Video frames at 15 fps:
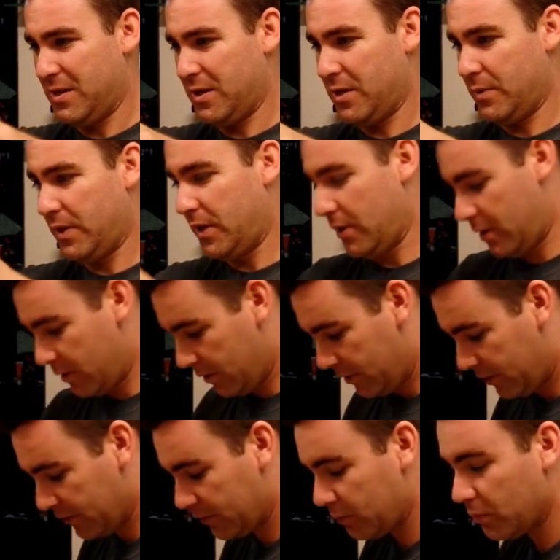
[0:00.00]
There we
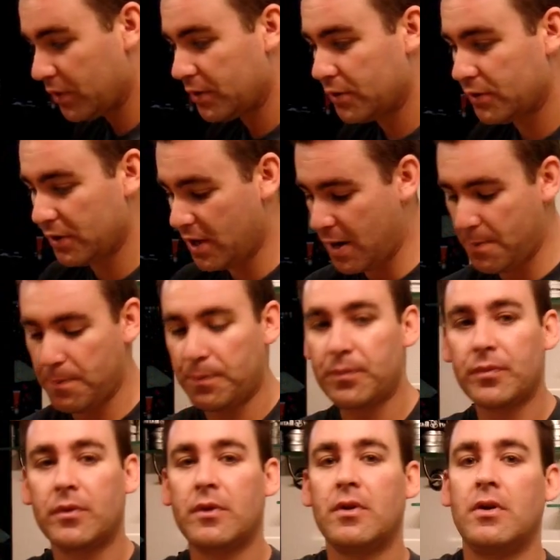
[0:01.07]
go, just one drop.
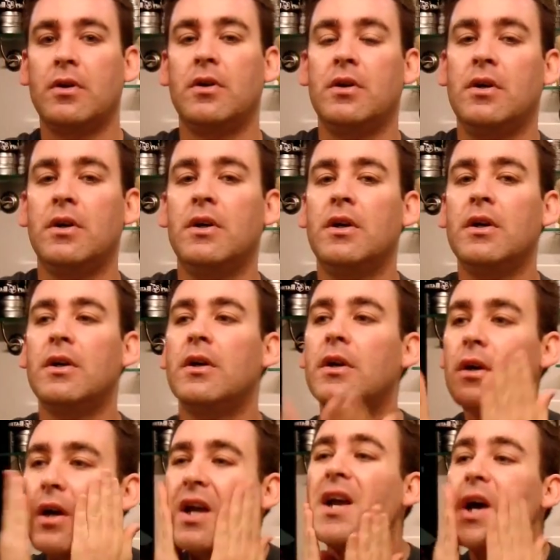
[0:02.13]

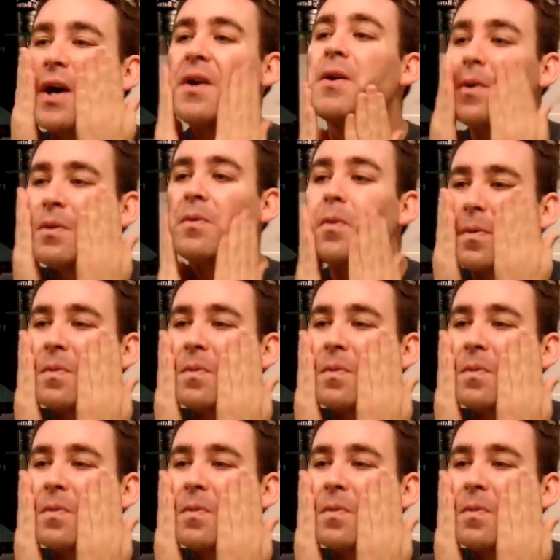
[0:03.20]
And